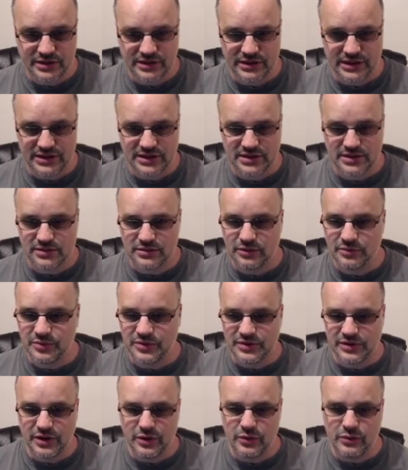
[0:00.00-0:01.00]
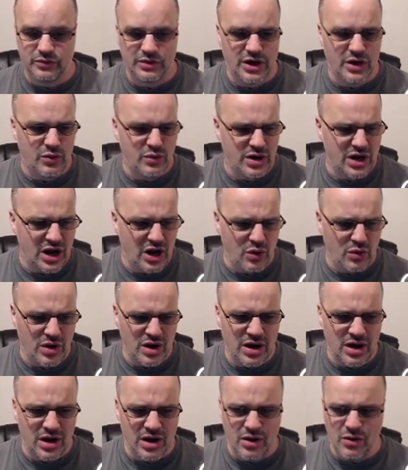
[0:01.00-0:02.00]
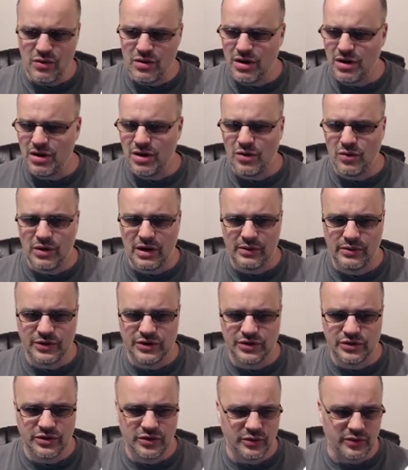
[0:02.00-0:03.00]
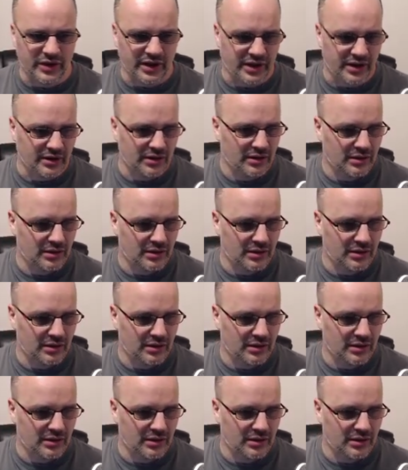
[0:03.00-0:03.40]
That's, oops, no, no, no, no, no. Why would you do that?